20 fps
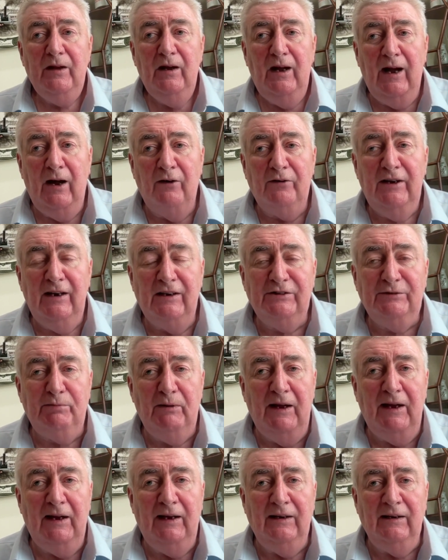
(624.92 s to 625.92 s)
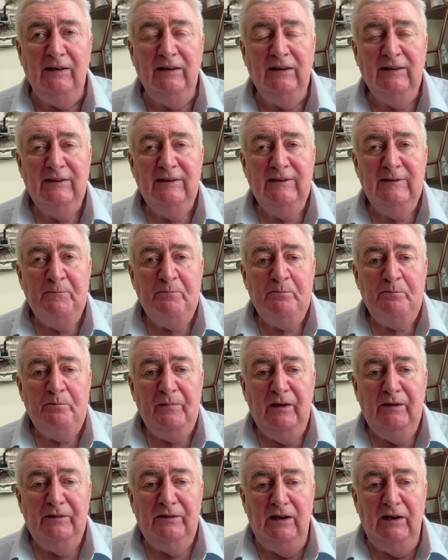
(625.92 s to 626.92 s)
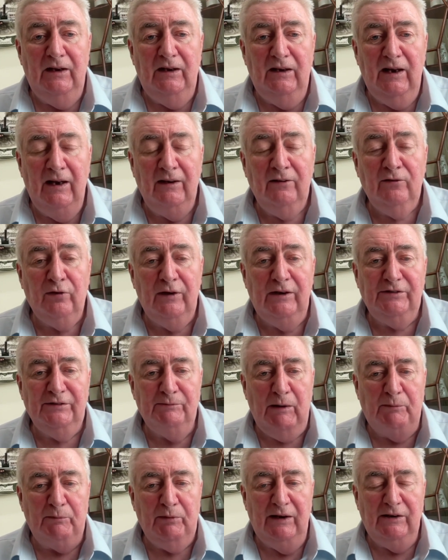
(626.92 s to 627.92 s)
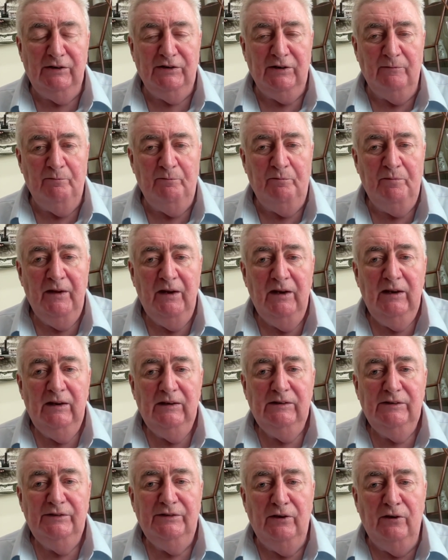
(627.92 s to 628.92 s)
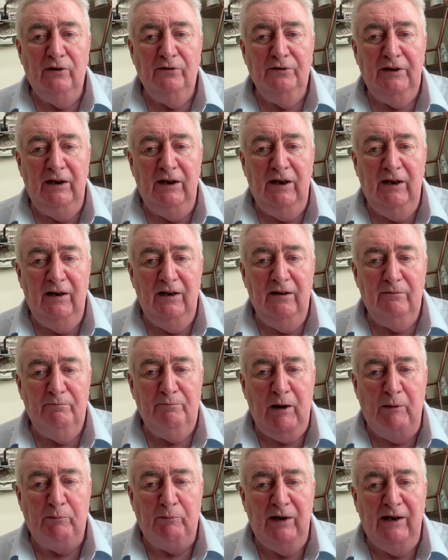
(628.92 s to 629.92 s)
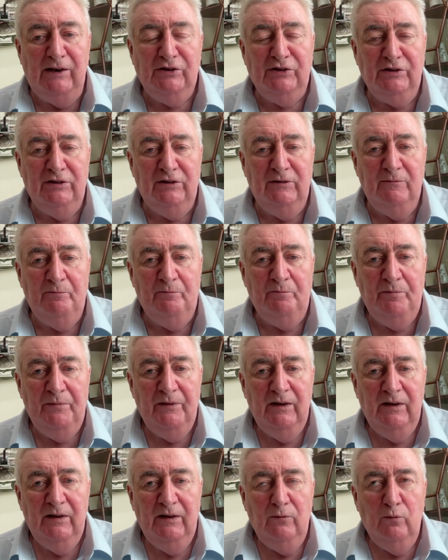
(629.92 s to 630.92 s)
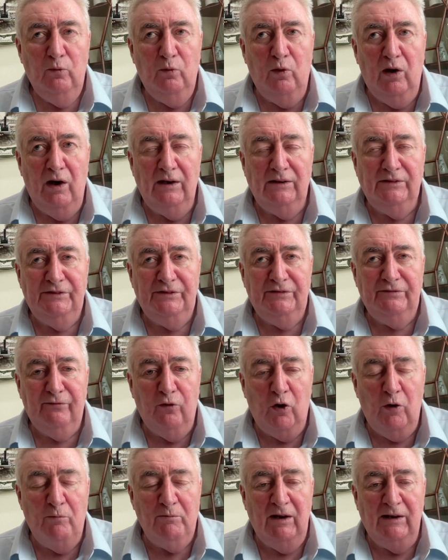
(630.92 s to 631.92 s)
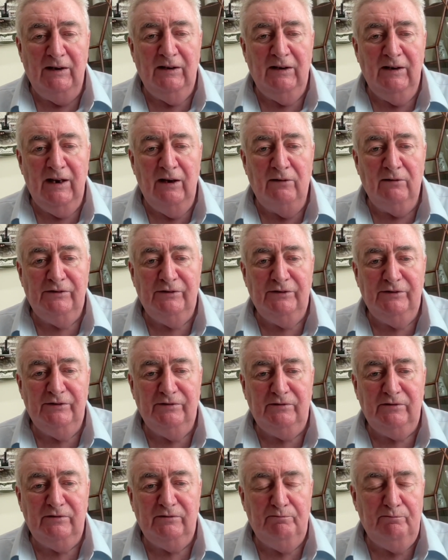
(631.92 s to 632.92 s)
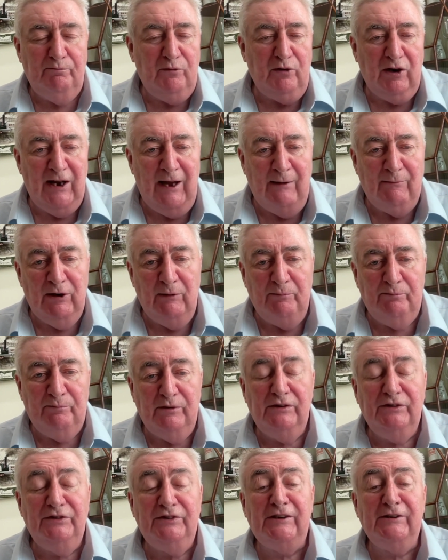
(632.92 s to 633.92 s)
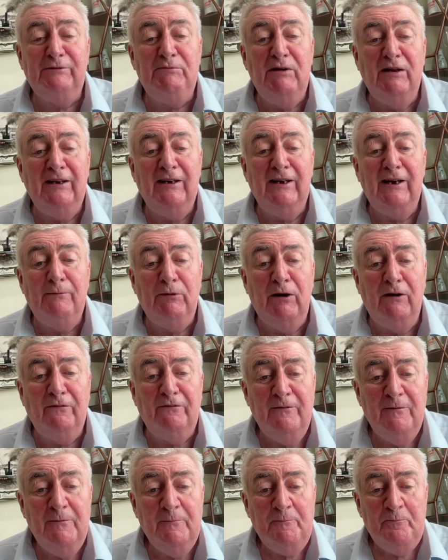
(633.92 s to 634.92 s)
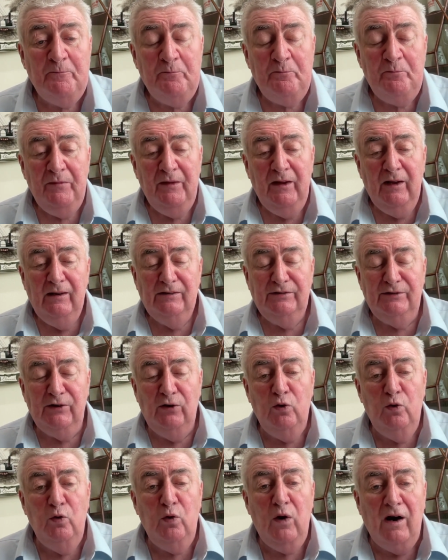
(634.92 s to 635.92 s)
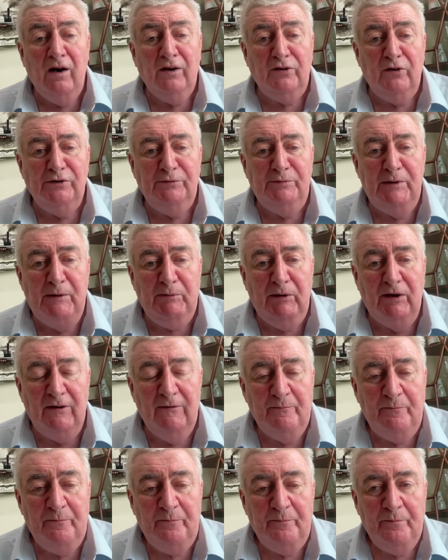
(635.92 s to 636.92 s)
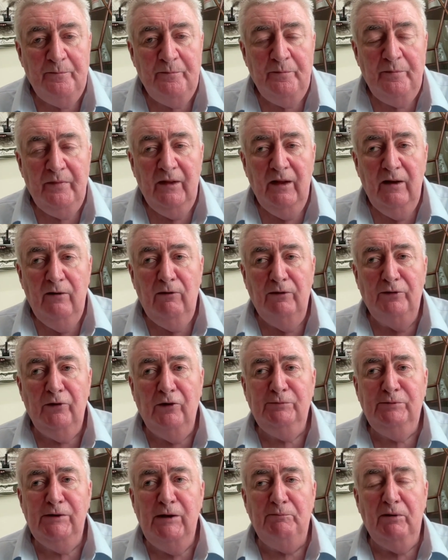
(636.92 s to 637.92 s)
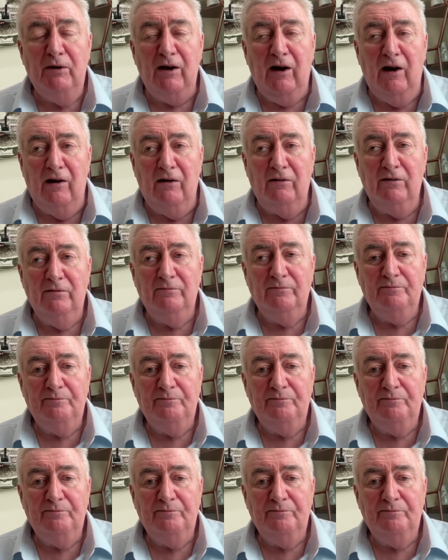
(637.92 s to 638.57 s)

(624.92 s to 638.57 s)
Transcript: How do you explain the increase in population? So the population was four million, and now it's climbing up to six million and above. So who are those people? Well, those people are